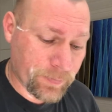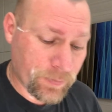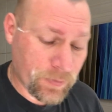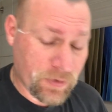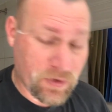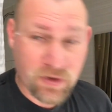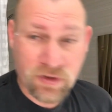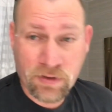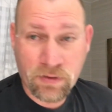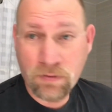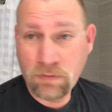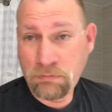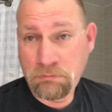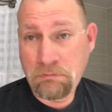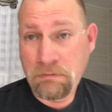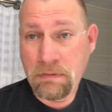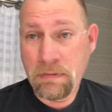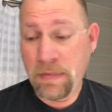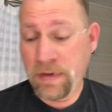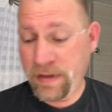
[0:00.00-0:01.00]
So
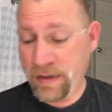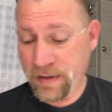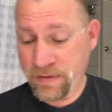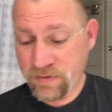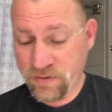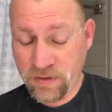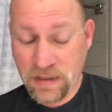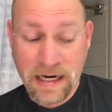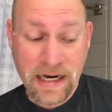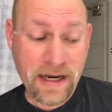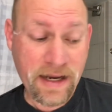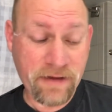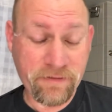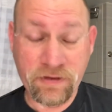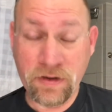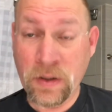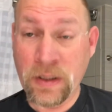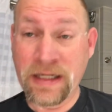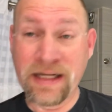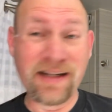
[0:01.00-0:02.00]
the answer, I have
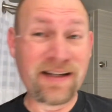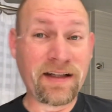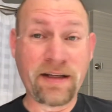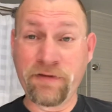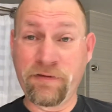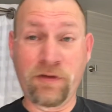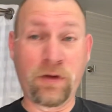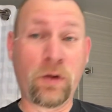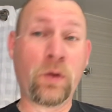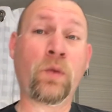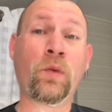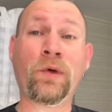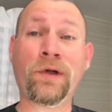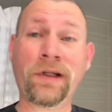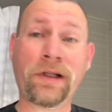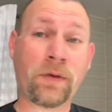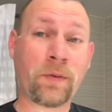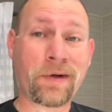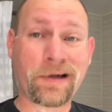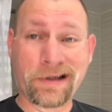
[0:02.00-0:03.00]
no idea. If you
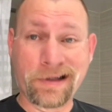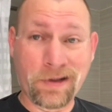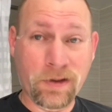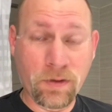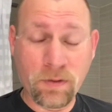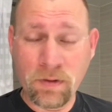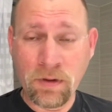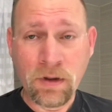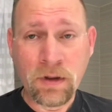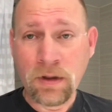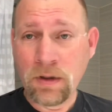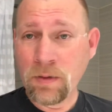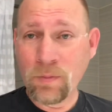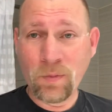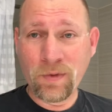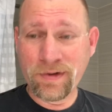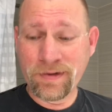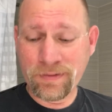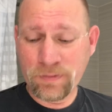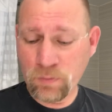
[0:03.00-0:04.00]
really want to know
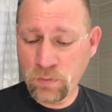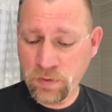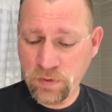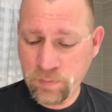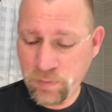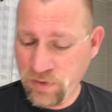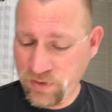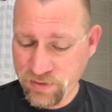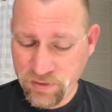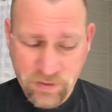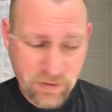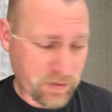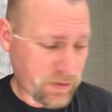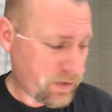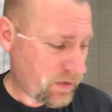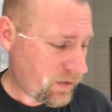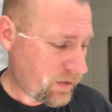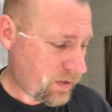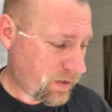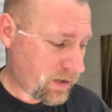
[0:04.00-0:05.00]
what Wood Pusher
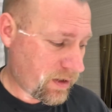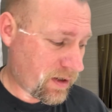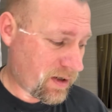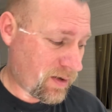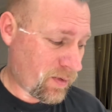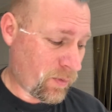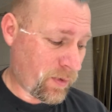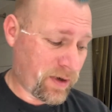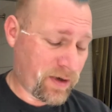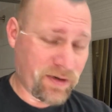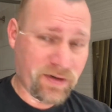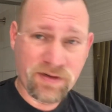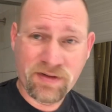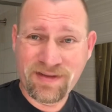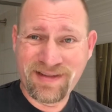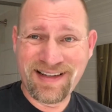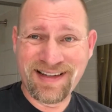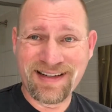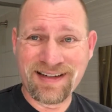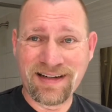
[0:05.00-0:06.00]
wears,
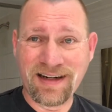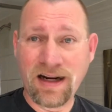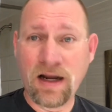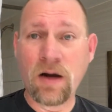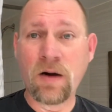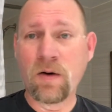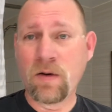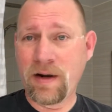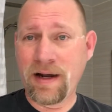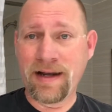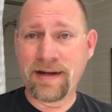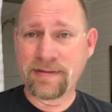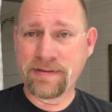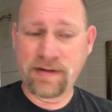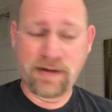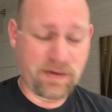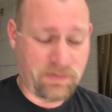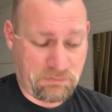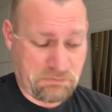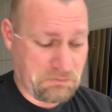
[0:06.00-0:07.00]
then go ask
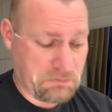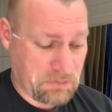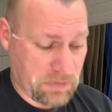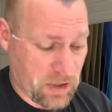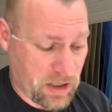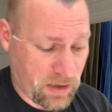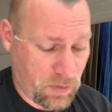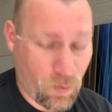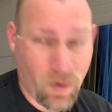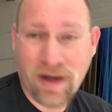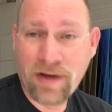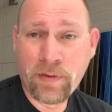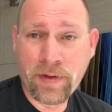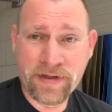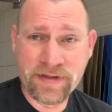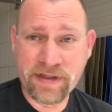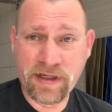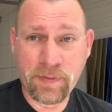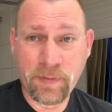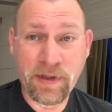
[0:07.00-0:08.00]
him. Why are you
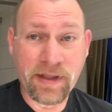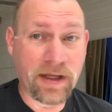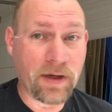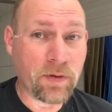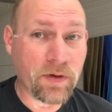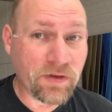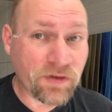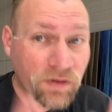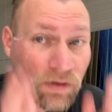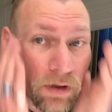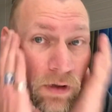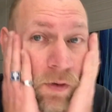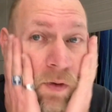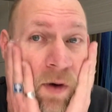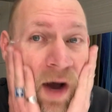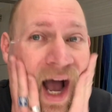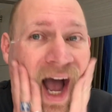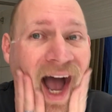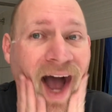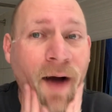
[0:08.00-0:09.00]
asking me that question?
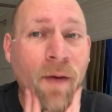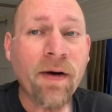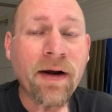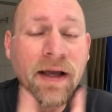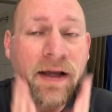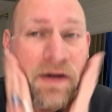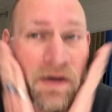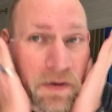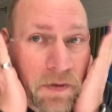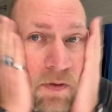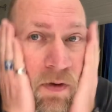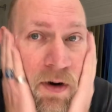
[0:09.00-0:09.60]
How would I know?